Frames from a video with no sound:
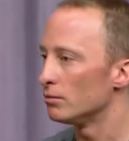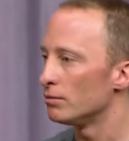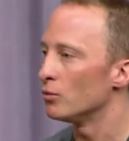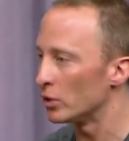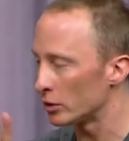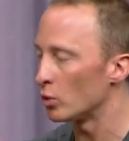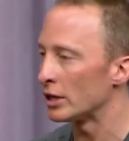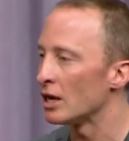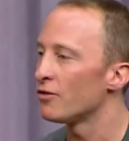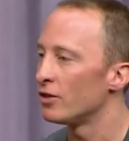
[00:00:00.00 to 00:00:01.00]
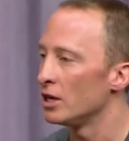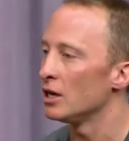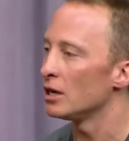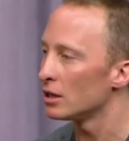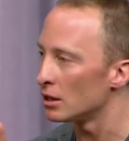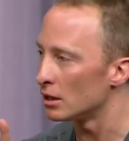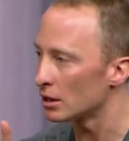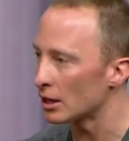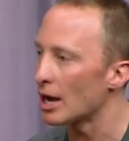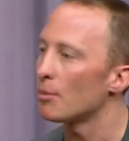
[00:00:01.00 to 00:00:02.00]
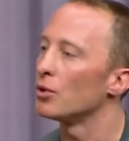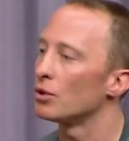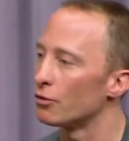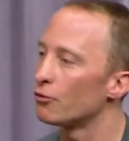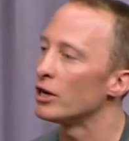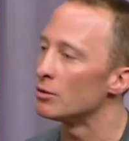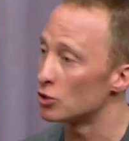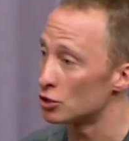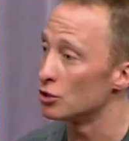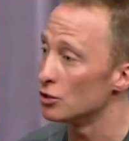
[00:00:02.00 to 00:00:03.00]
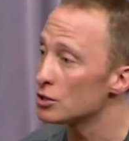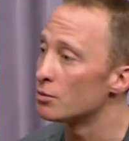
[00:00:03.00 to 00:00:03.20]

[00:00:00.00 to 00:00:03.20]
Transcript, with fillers: we'll give the couple the freedom to choose,